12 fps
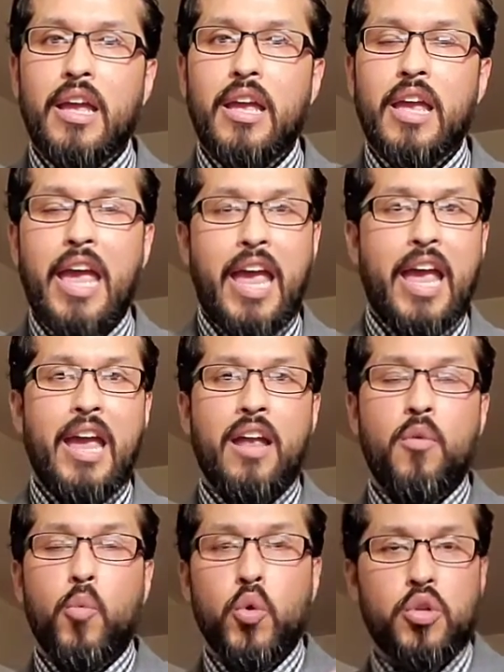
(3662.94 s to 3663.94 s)

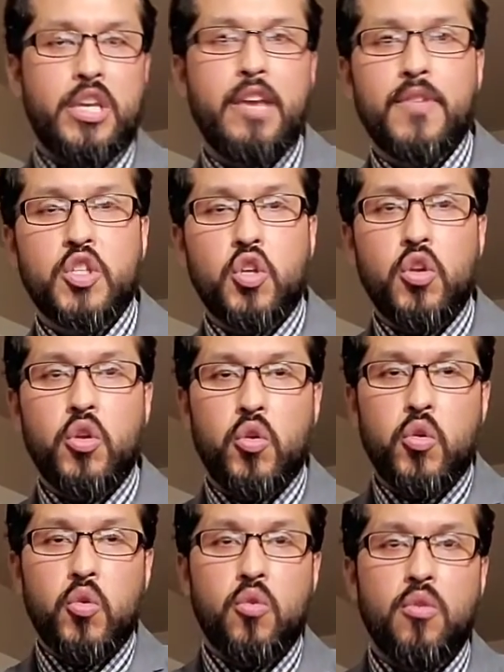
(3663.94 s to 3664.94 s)
and will give it to
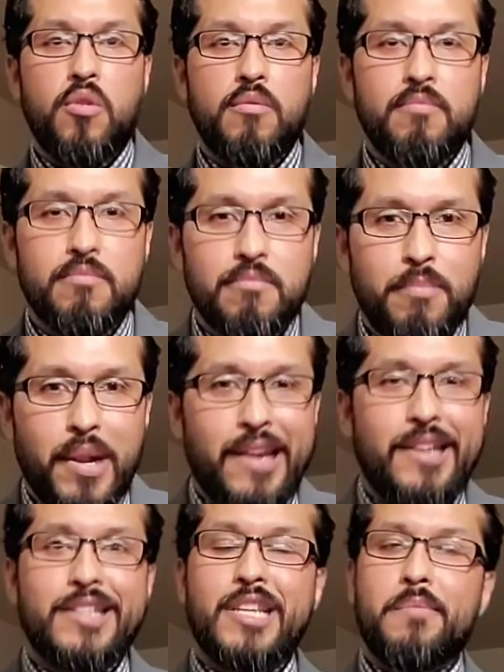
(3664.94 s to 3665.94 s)
you plain
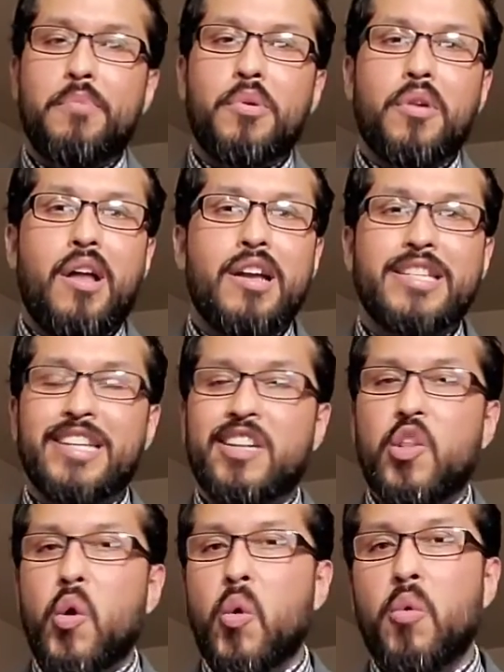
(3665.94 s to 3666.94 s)
and simple logic,
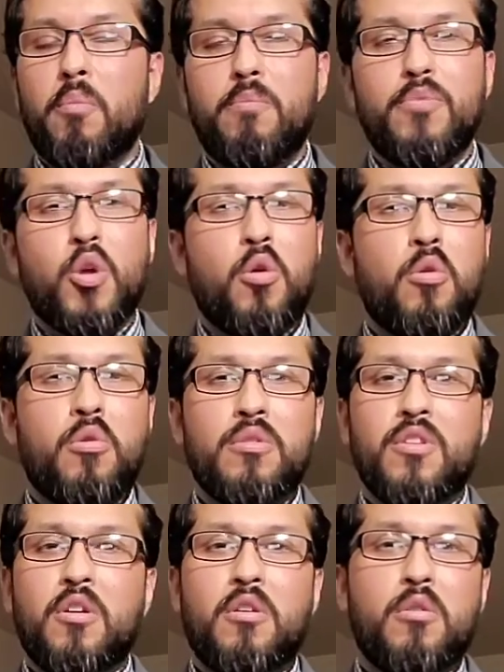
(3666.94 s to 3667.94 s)
no
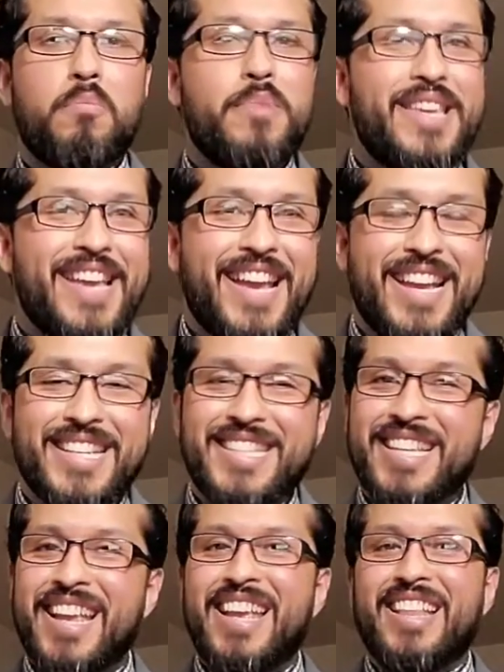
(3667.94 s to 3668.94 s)

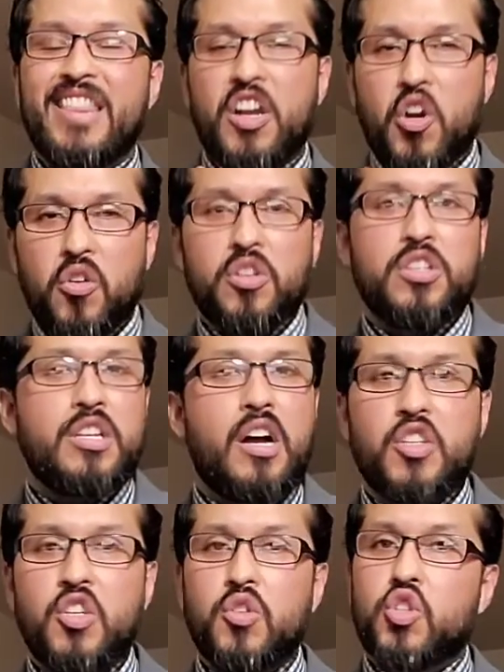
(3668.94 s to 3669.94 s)
BS. They're going to
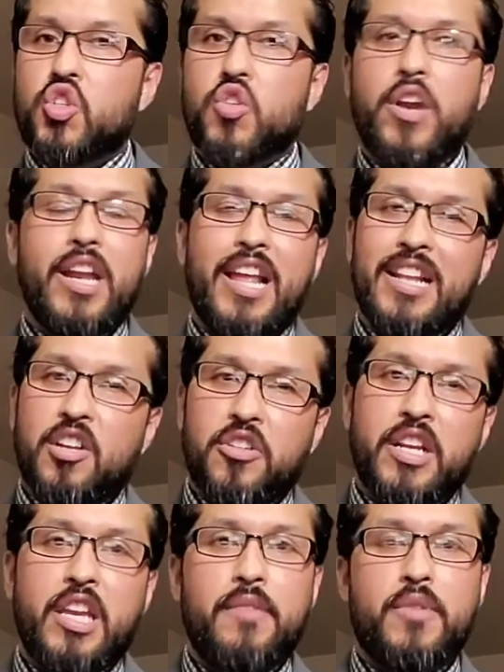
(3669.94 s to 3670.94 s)
talk to you straight and going
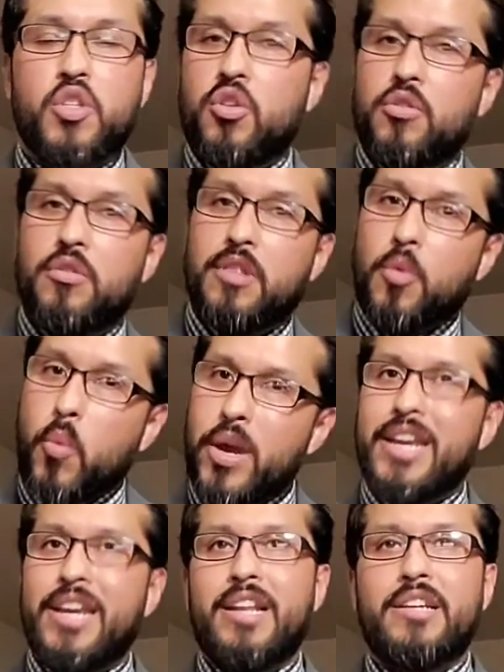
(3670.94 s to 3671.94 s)
to give it to you the
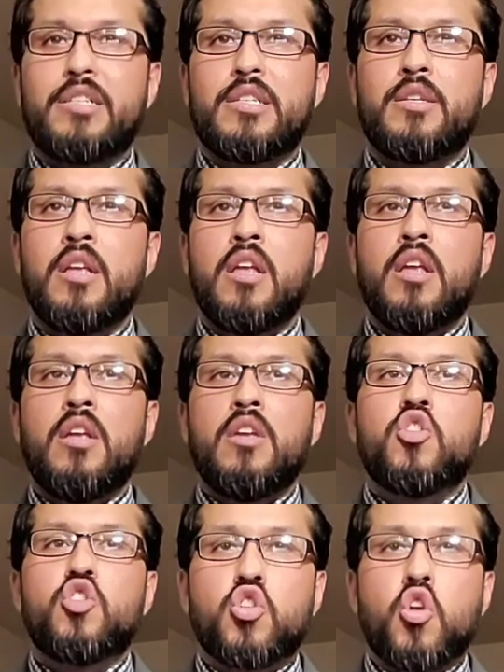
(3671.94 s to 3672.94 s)
way it is.
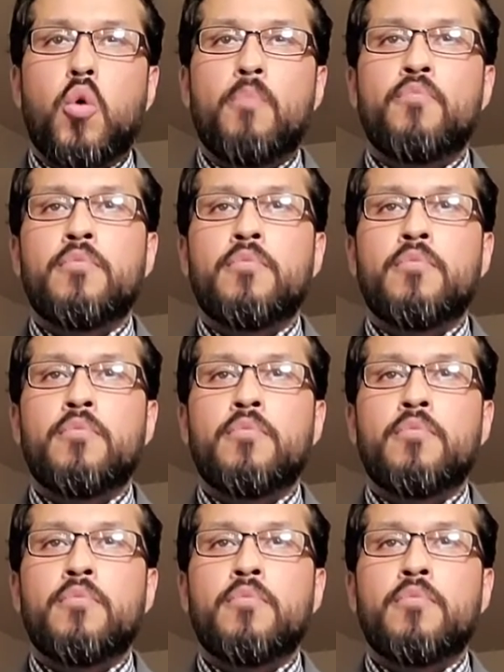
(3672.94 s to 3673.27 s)
So,